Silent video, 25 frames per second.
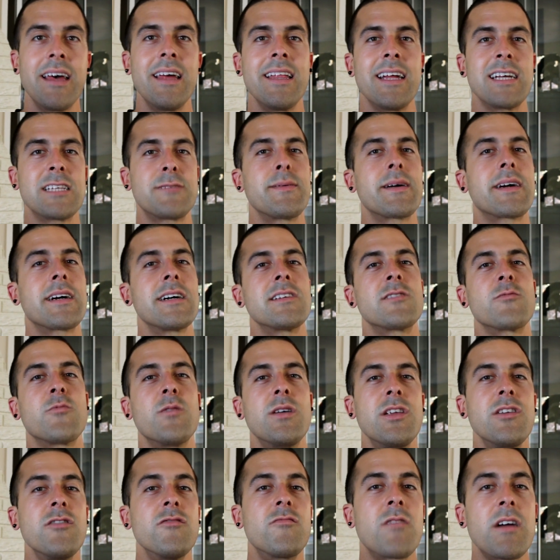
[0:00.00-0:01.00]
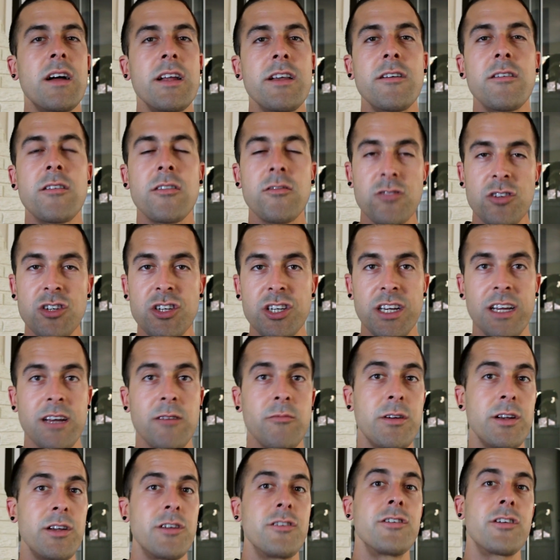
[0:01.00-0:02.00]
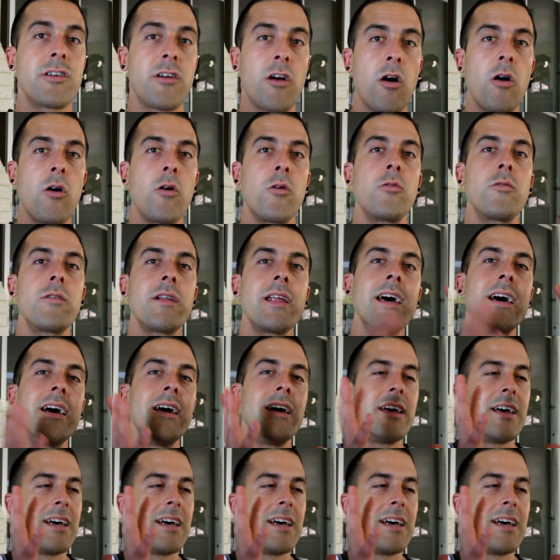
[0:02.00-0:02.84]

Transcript: That's because when you run your own shit, when you're your own